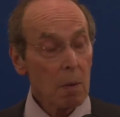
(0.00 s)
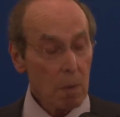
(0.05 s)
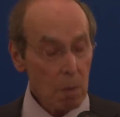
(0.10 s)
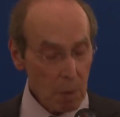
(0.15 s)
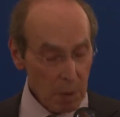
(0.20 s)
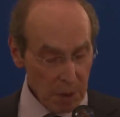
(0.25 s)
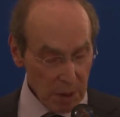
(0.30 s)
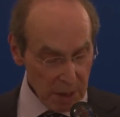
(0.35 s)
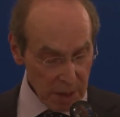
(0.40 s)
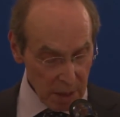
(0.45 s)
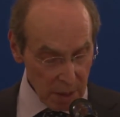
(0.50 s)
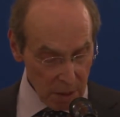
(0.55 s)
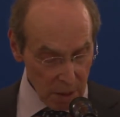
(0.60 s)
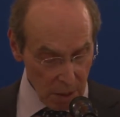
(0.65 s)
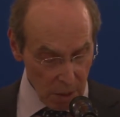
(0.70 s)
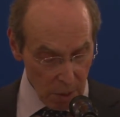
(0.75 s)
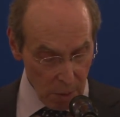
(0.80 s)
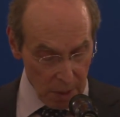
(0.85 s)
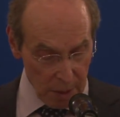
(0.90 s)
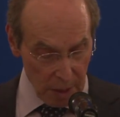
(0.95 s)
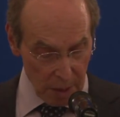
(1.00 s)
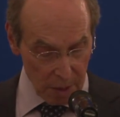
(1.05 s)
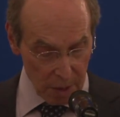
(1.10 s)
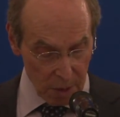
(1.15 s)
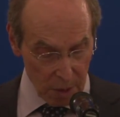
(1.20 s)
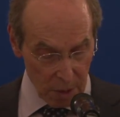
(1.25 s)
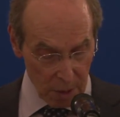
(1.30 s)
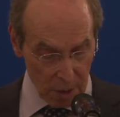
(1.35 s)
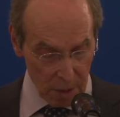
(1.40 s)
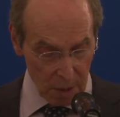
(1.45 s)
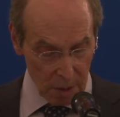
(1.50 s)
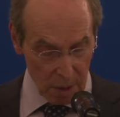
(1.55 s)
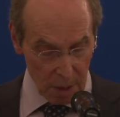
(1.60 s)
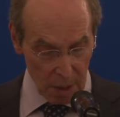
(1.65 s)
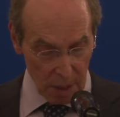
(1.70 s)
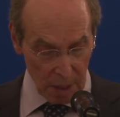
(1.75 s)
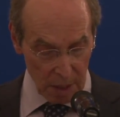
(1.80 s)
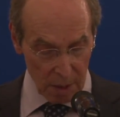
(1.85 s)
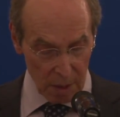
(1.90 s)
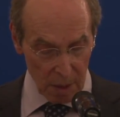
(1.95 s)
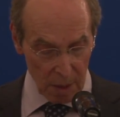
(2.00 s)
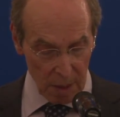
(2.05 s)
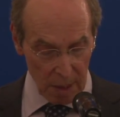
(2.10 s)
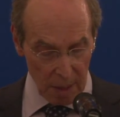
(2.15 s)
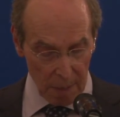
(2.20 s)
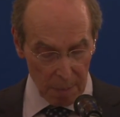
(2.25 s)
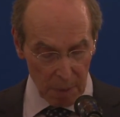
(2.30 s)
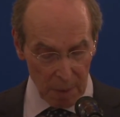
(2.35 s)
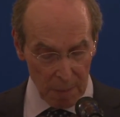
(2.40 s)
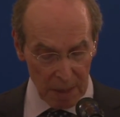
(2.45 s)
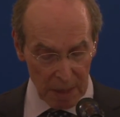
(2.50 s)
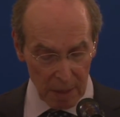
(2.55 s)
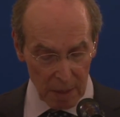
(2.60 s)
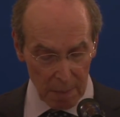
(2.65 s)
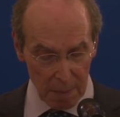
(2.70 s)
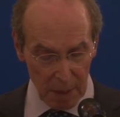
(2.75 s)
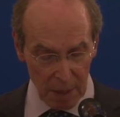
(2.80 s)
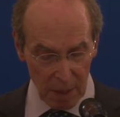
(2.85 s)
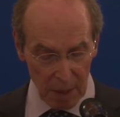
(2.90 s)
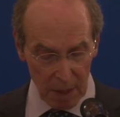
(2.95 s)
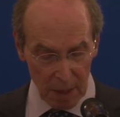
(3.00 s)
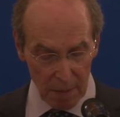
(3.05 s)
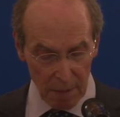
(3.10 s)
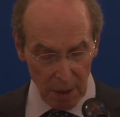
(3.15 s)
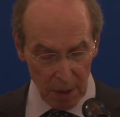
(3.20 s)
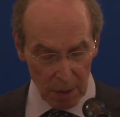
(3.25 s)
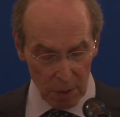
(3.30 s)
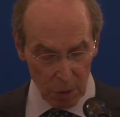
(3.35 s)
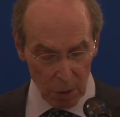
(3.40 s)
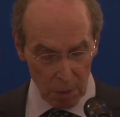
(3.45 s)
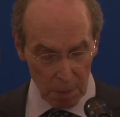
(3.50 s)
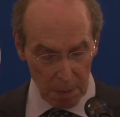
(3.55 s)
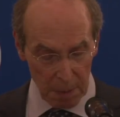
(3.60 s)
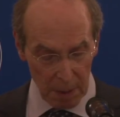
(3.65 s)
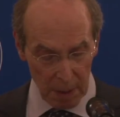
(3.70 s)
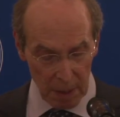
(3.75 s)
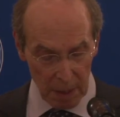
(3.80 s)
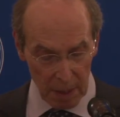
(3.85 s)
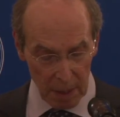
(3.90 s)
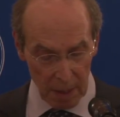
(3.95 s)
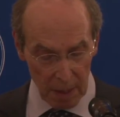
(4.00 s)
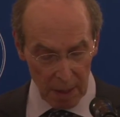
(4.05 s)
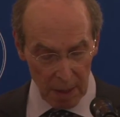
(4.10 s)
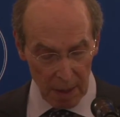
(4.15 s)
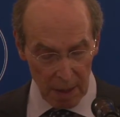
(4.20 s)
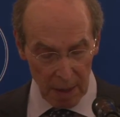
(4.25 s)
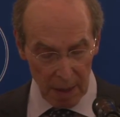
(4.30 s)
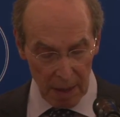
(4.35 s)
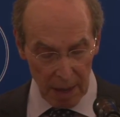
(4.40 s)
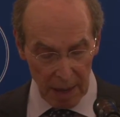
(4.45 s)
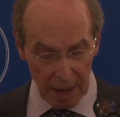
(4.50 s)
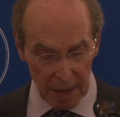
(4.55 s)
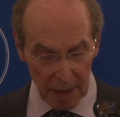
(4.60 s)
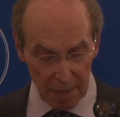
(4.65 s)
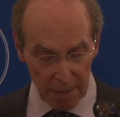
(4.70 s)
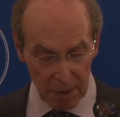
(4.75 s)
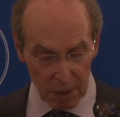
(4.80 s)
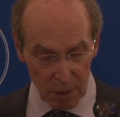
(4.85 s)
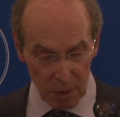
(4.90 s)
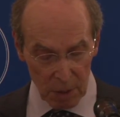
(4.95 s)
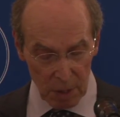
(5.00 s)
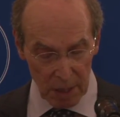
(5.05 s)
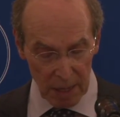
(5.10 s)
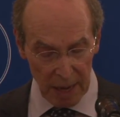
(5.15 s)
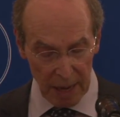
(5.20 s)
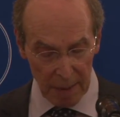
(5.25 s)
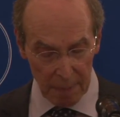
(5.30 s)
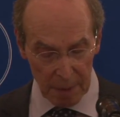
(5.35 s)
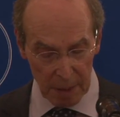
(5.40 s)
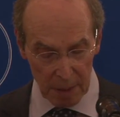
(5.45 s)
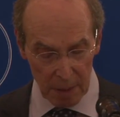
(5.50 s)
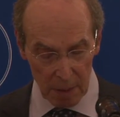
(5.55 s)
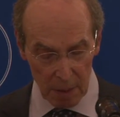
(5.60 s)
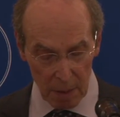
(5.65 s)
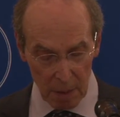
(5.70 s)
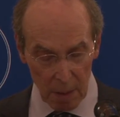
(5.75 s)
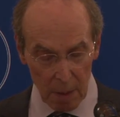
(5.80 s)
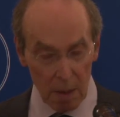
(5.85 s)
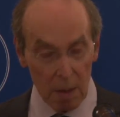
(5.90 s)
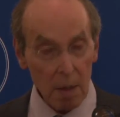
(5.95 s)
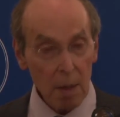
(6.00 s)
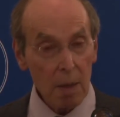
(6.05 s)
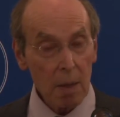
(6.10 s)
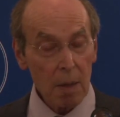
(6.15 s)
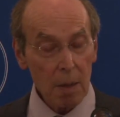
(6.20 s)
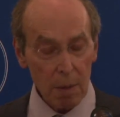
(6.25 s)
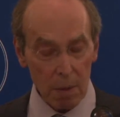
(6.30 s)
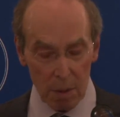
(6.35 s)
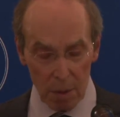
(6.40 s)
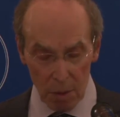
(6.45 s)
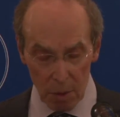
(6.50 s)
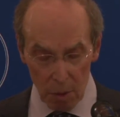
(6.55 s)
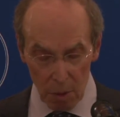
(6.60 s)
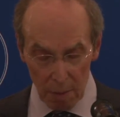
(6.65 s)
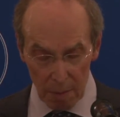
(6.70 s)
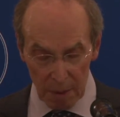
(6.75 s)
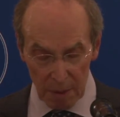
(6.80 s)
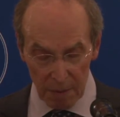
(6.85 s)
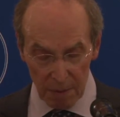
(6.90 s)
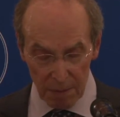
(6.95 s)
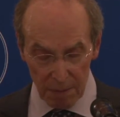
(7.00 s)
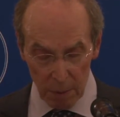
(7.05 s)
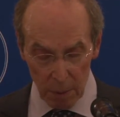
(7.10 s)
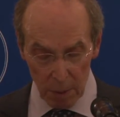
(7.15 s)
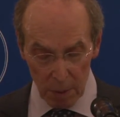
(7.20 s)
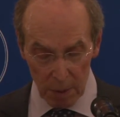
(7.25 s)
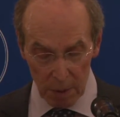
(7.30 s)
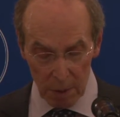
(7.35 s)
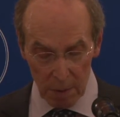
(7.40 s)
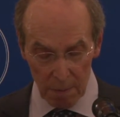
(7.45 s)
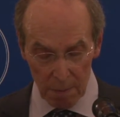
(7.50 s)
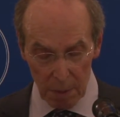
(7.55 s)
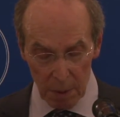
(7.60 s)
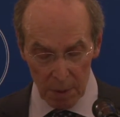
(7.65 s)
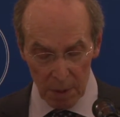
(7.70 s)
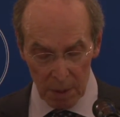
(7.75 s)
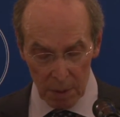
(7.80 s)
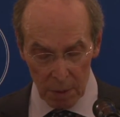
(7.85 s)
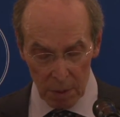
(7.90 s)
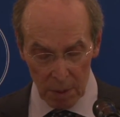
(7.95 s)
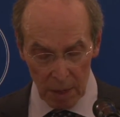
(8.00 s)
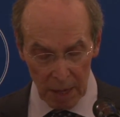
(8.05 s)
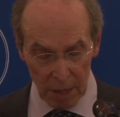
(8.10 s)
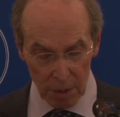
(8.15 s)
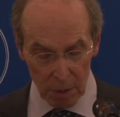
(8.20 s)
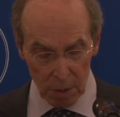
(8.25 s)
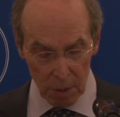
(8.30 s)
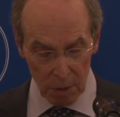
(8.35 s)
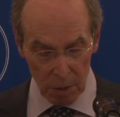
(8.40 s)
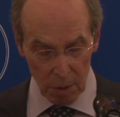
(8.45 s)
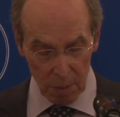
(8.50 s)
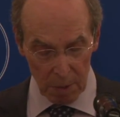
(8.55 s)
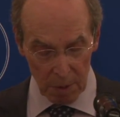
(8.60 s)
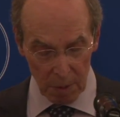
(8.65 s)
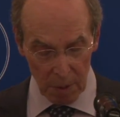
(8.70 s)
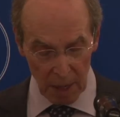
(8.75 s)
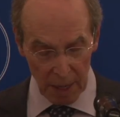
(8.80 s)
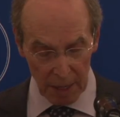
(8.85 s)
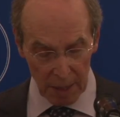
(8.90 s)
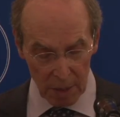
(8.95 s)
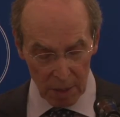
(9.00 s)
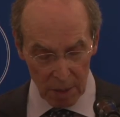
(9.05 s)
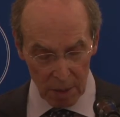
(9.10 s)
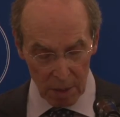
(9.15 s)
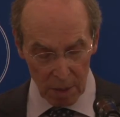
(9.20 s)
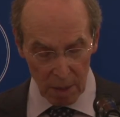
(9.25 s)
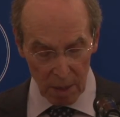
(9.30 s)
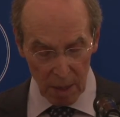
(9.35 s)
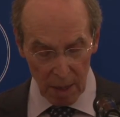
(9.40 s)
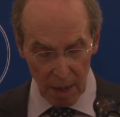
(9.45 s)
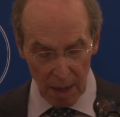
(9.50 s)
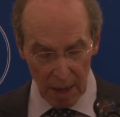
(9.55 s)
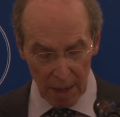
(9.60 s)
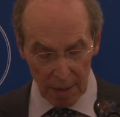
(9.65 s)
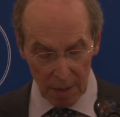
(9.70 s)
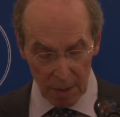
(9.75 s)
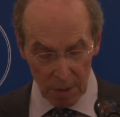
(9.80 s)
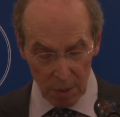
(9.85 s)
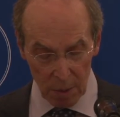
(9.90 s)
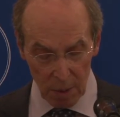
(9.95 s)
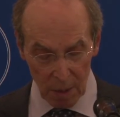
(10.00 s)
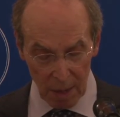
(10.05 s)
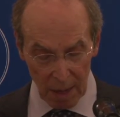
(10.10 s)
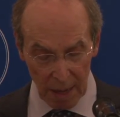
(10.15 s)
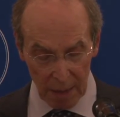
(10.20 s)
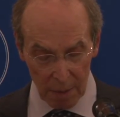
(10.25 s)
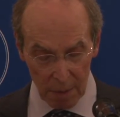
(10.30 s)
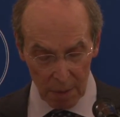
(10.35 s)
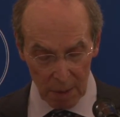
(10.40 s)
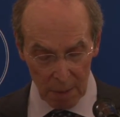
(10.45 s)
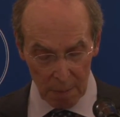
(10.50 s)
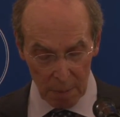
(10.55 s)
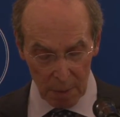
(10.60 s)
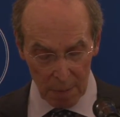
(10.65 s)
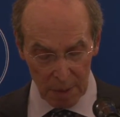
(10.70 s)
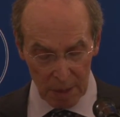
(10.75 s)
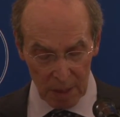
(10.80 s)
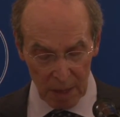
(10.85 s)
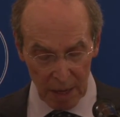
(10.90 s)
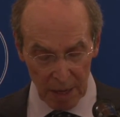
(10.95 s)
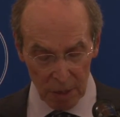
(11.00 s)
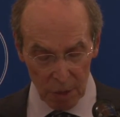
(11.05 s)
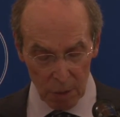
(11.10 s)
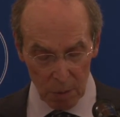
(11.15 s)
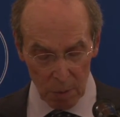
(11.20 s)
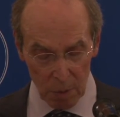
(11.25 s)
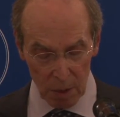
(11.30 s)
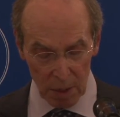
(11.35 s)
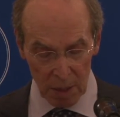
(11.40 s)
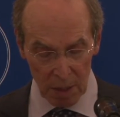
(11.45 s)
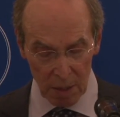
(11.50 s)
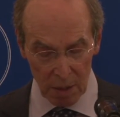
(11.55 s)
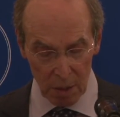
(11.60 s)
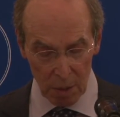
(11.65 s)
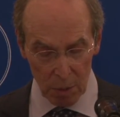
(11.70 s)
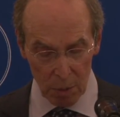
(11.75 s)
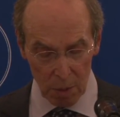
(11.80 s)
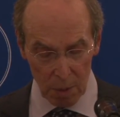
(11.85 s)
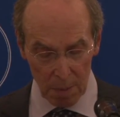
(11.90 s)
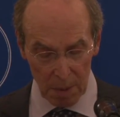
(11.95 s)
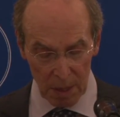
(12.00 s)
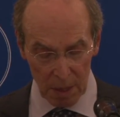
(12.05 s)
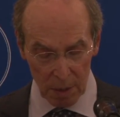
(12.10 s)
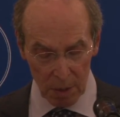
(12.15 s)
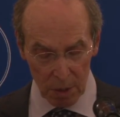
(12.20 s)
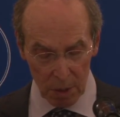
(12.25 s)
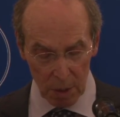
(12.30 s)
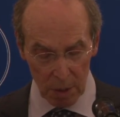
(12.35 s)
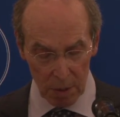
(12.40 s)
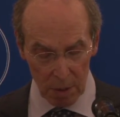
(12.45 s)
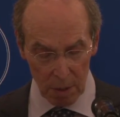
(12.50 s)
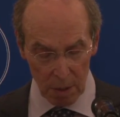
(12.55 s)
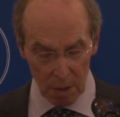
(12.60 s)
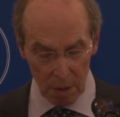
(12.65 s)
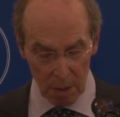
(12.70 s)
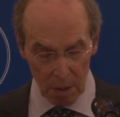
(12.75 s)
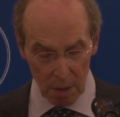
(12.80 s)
With the continuing uncertainty as to the implementability of R2P and efforts to game it, the normative force of both international human rights and their unilateral implementation will continue to be uncertain.